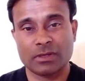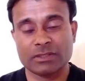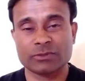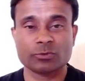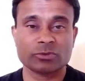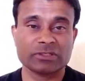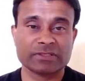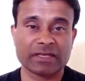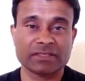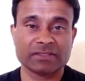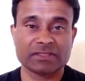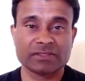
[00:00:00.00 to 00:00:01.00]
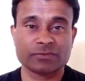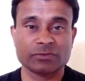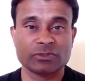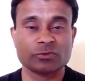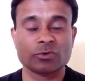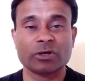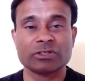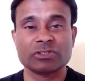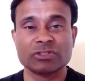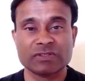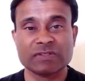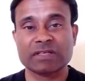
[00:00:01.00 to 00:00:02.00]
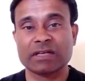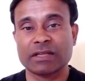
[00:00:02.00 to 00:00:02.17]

In social sciences, we do not just